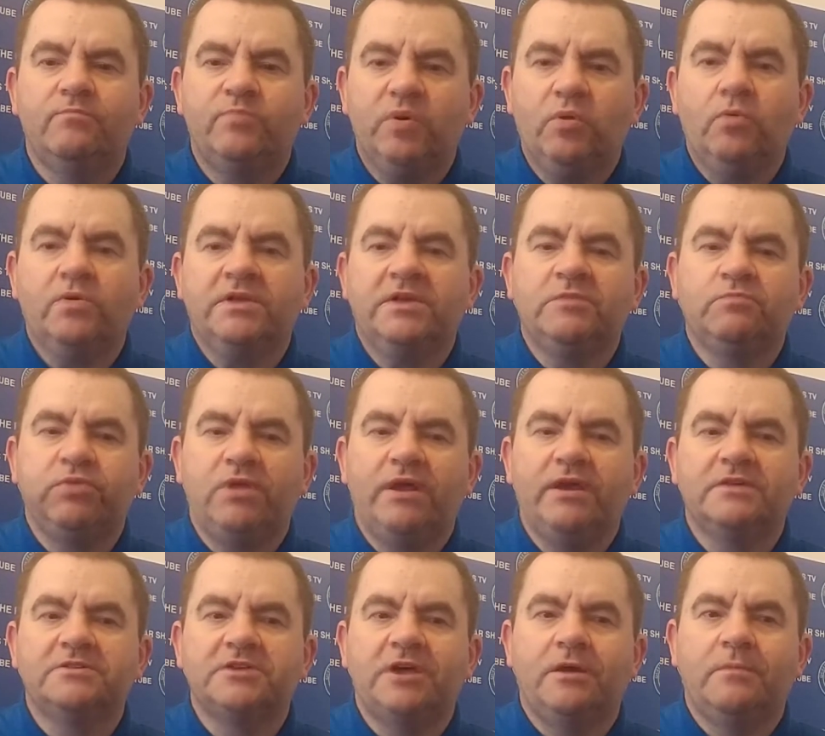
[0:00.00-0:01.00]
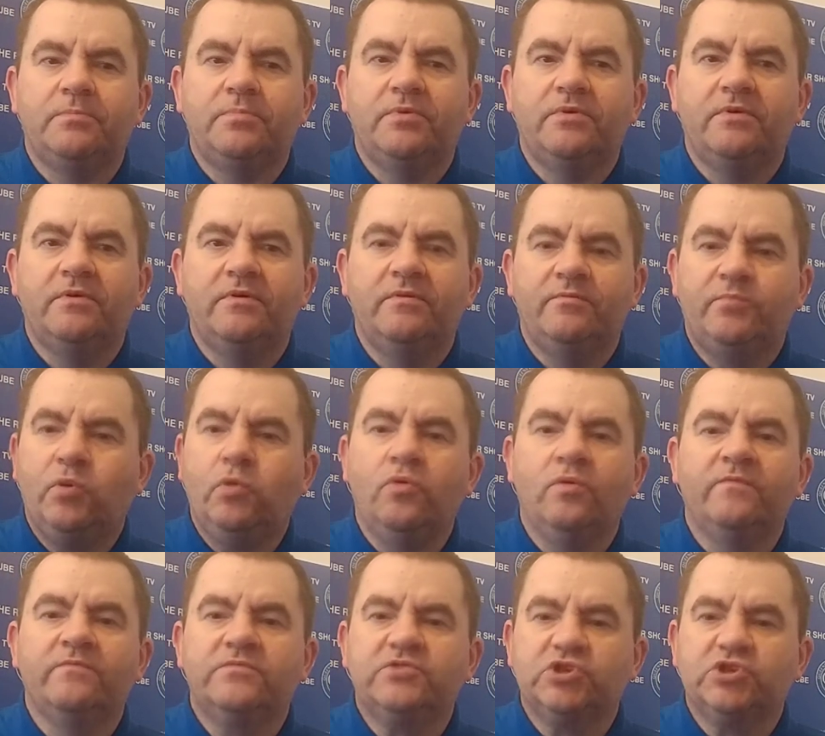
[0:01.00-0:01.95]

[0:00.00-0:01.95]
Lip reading: Built these players up, bought them